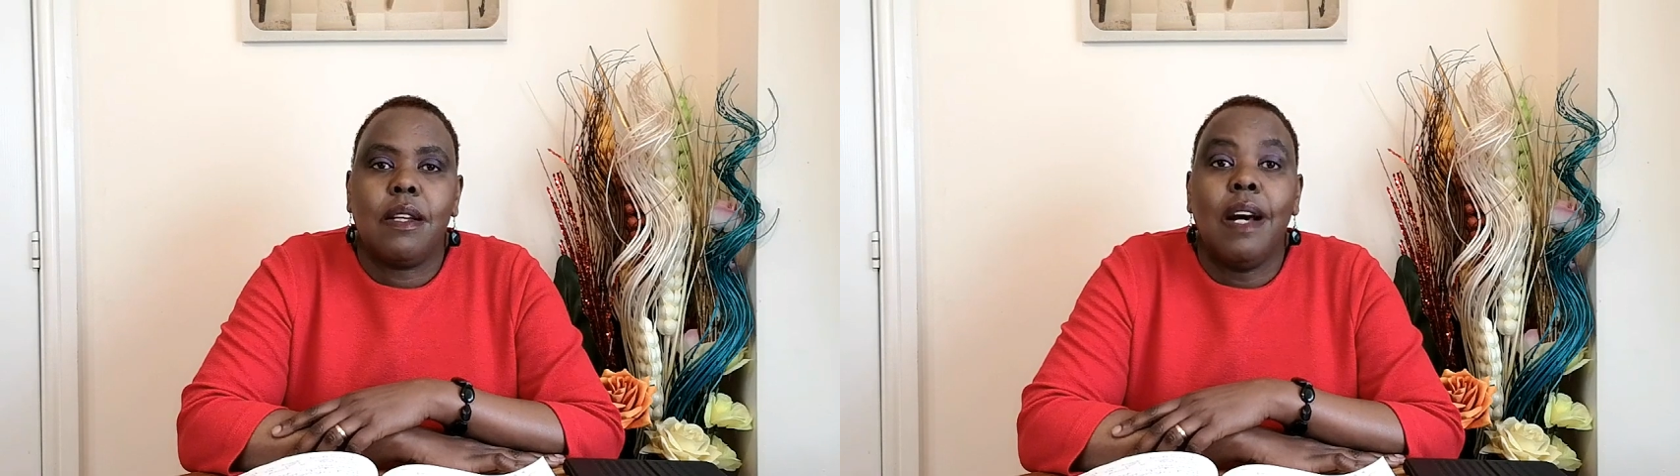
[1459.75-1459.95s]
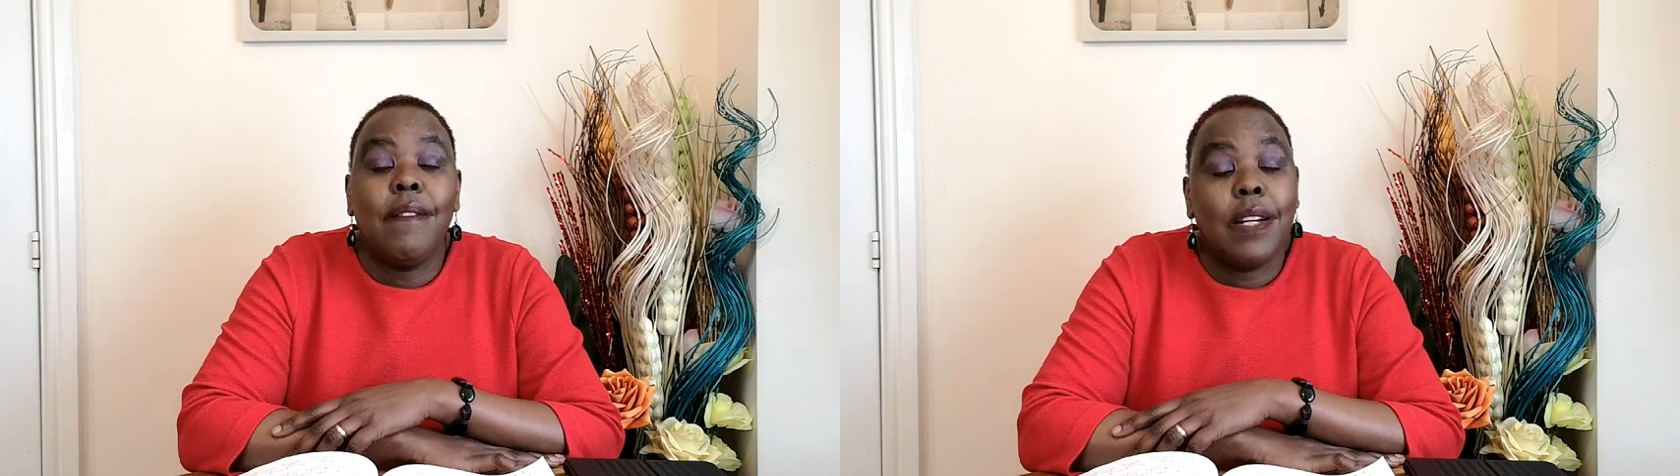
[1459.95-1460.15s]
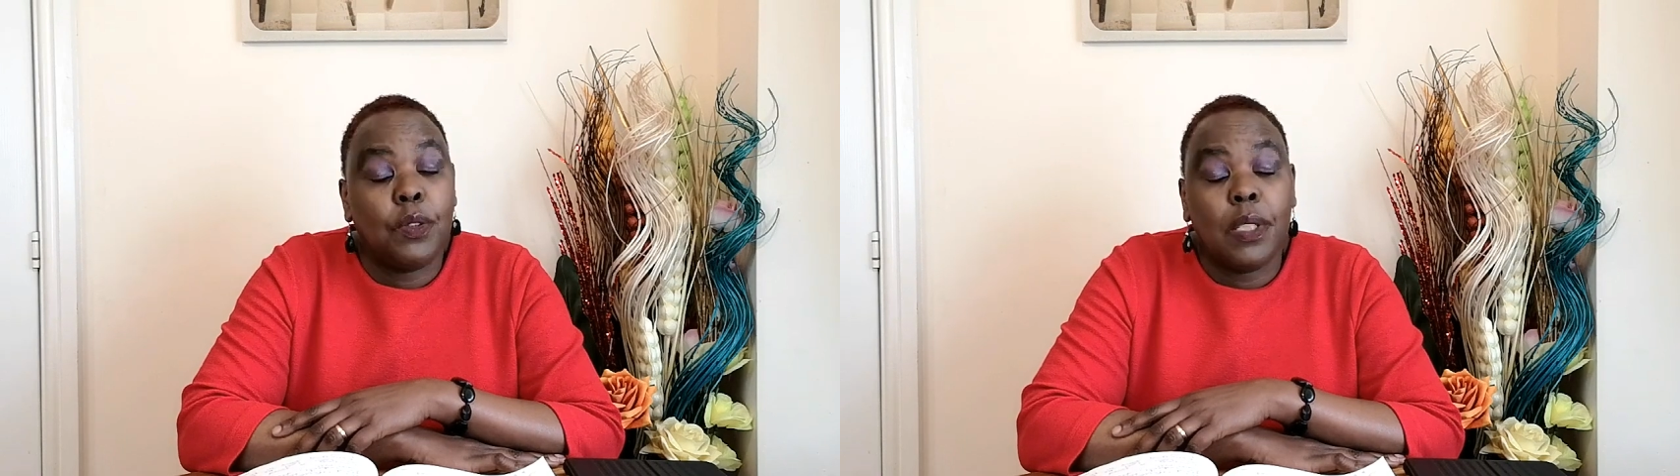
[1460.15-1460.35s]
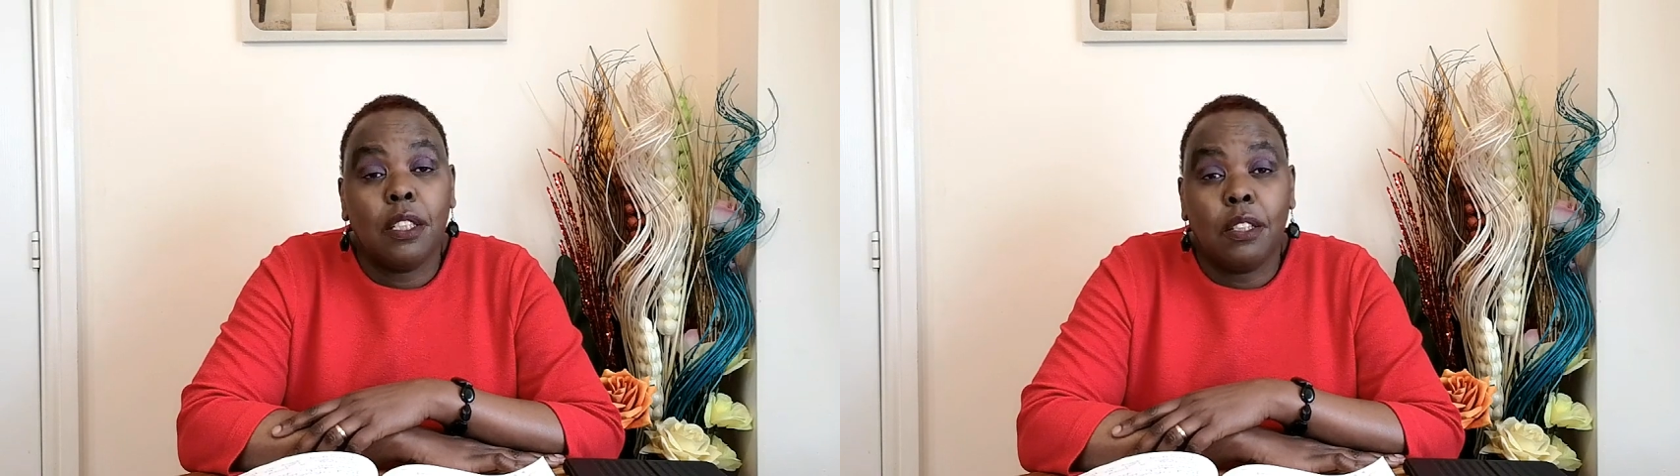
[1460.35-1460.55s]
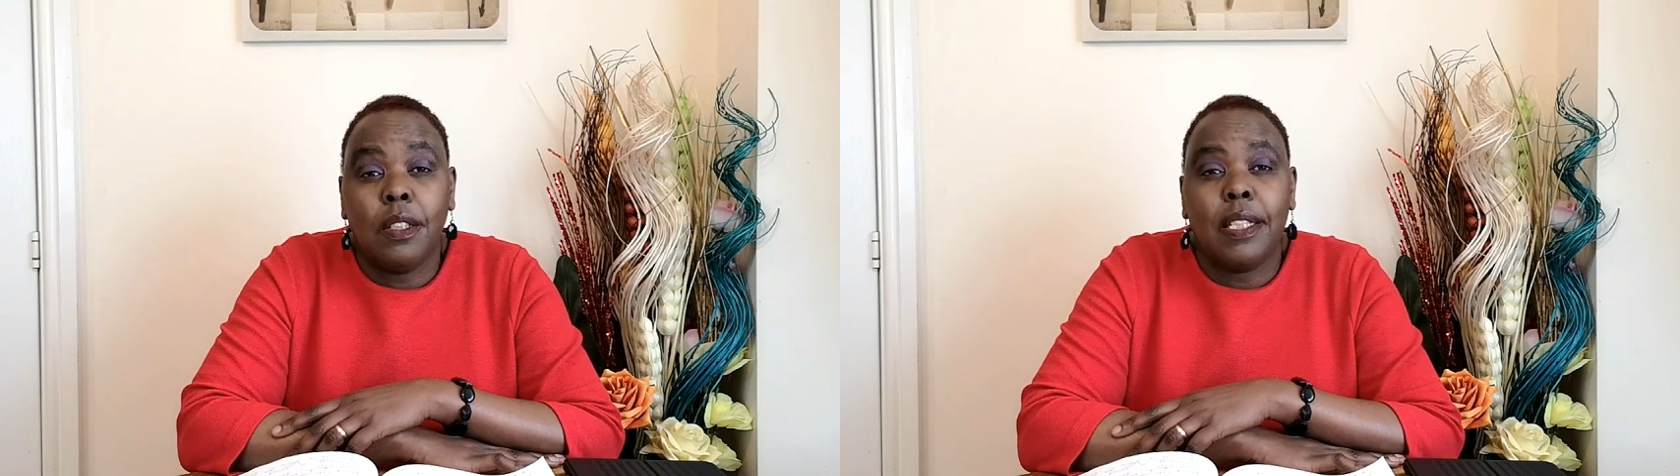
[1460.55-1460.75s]
I've actually
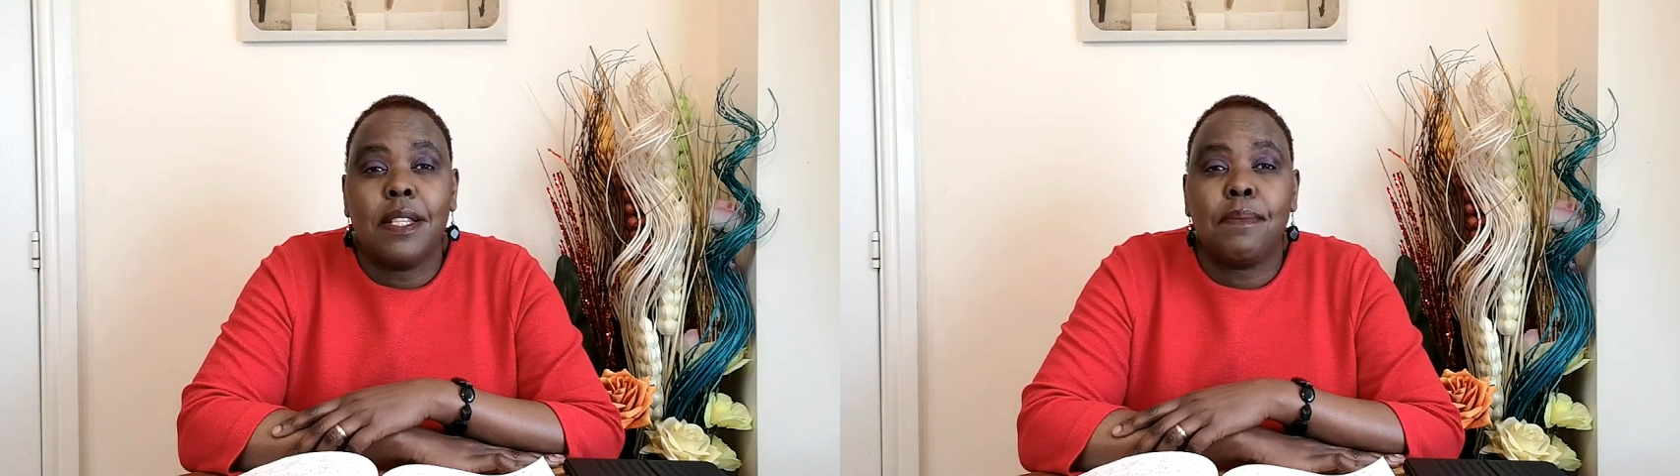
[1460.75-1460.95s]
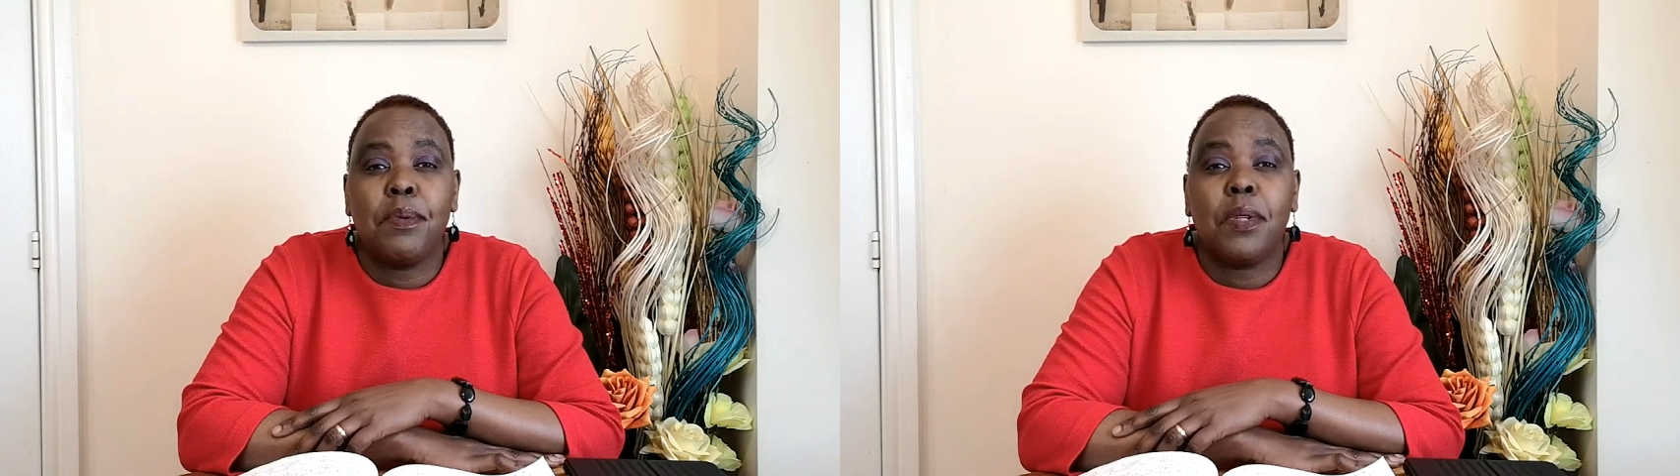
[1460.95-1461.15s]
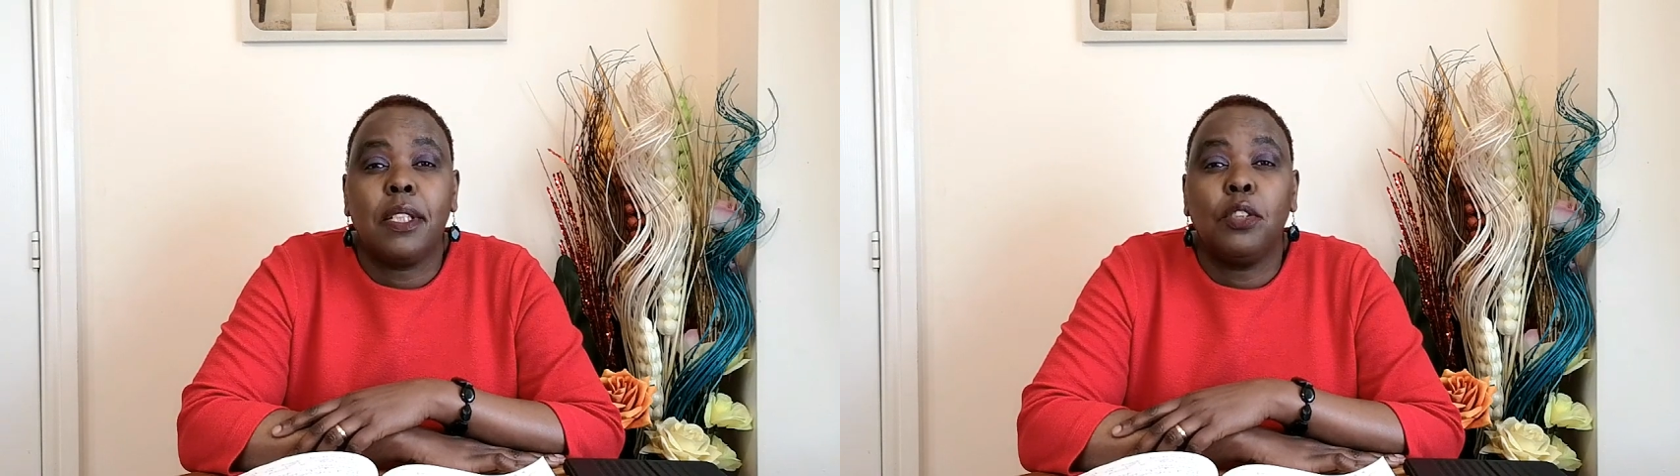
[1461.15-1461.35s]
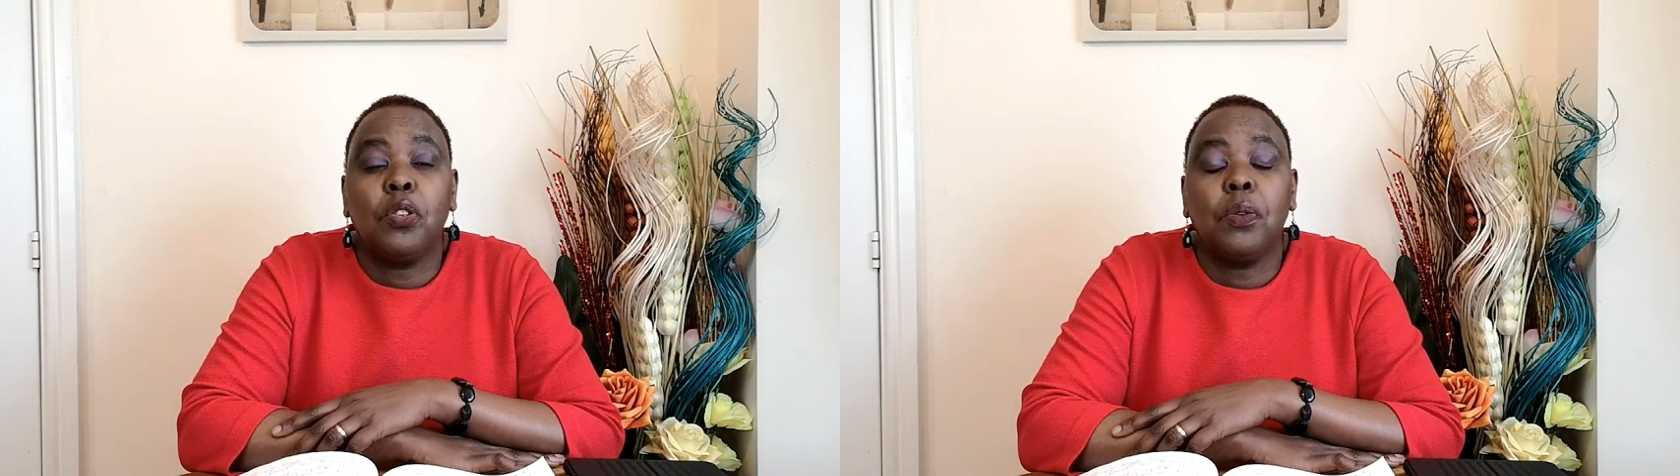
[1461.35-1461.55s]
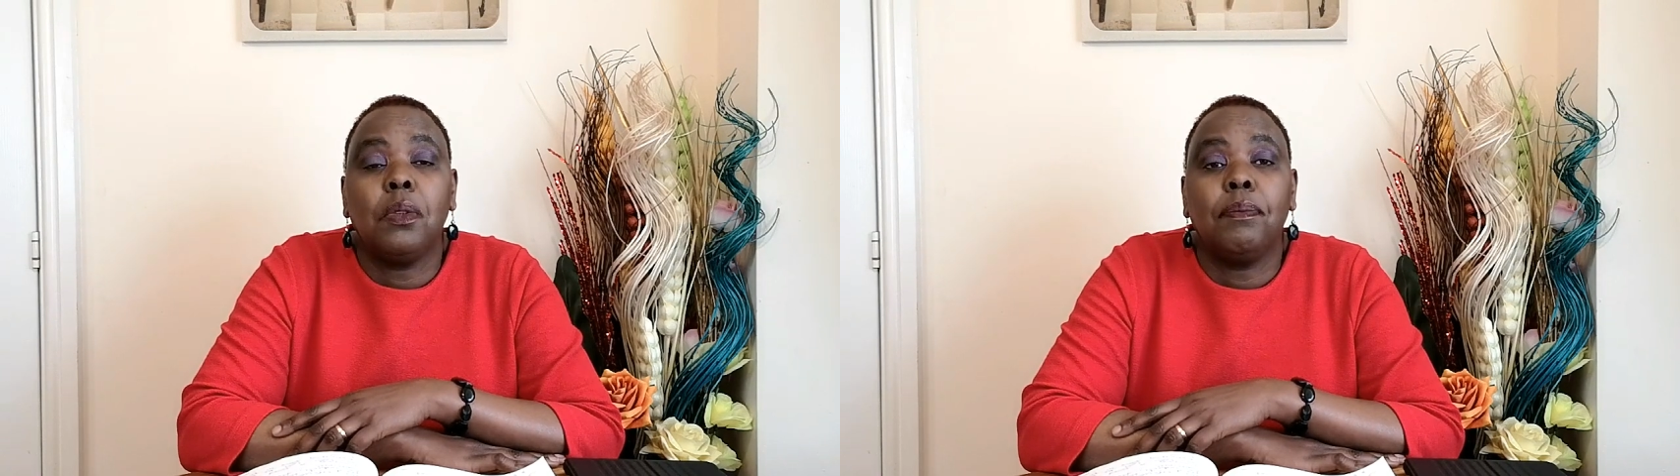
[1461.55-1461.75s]
called and spoken
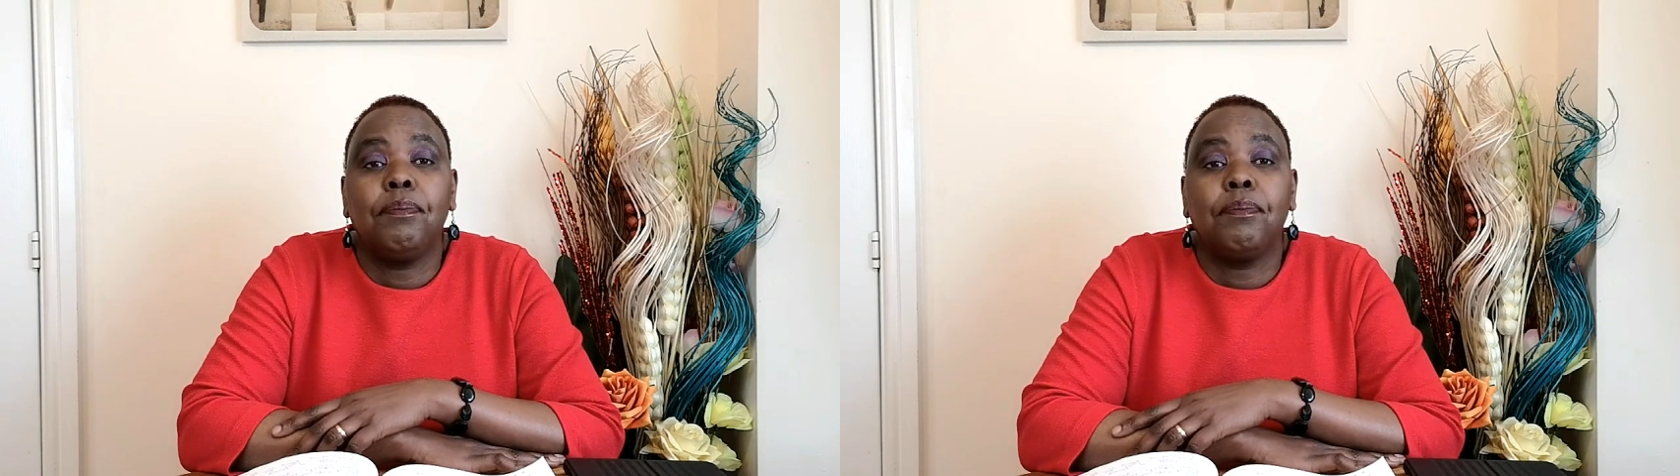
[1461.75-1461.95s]
to,